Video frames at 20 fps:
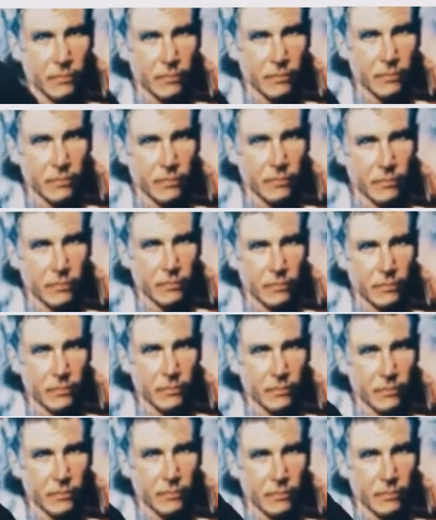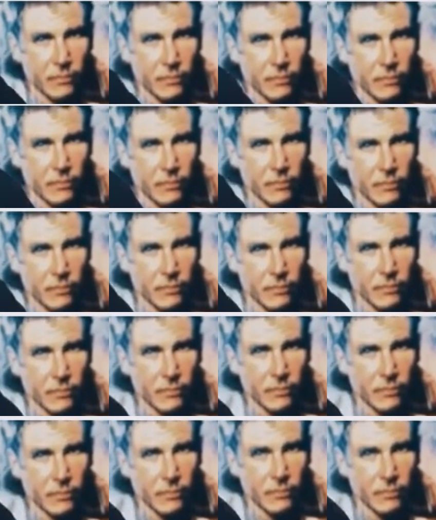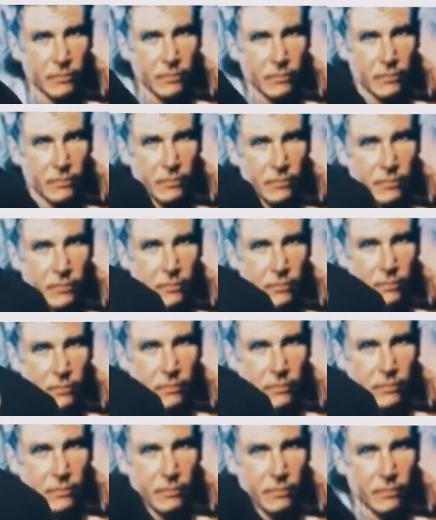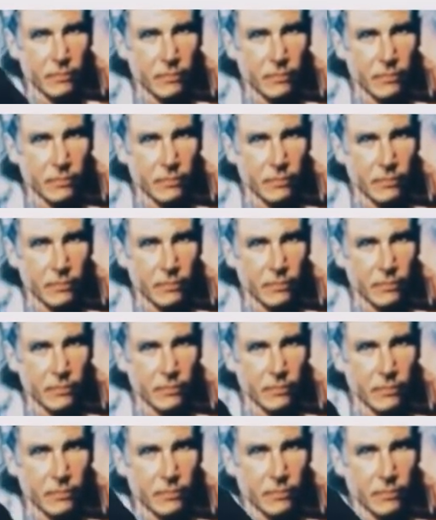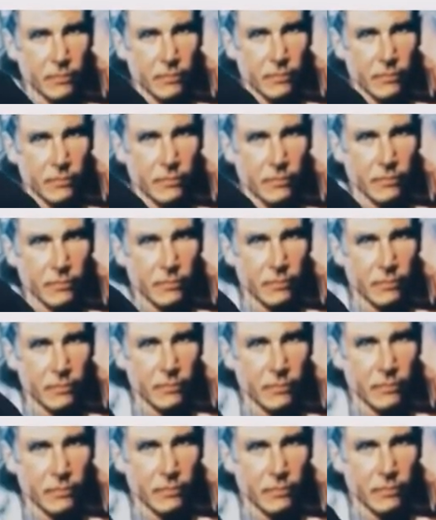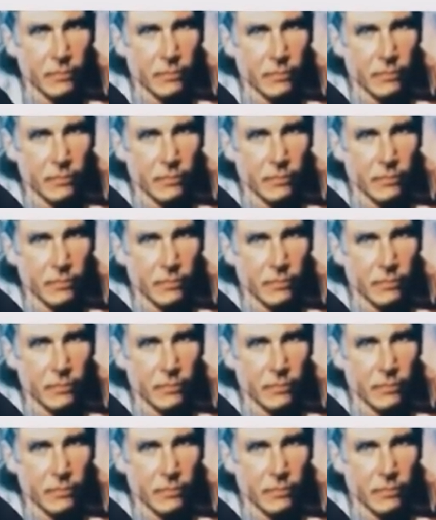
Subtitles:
(silent)